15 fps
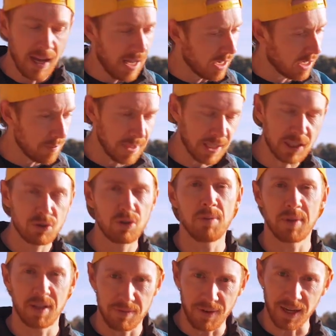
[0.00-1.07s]
and it can be
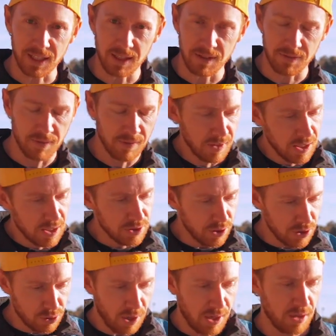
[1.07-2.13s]
extremely effective. So
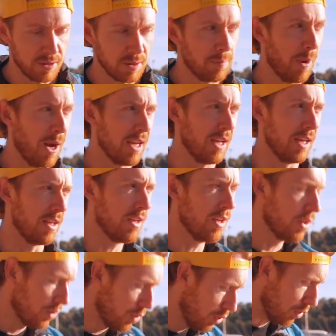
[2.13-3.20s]
try not to butt in
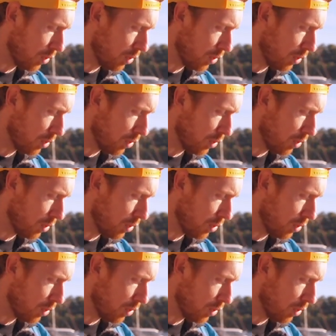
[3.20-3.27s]
too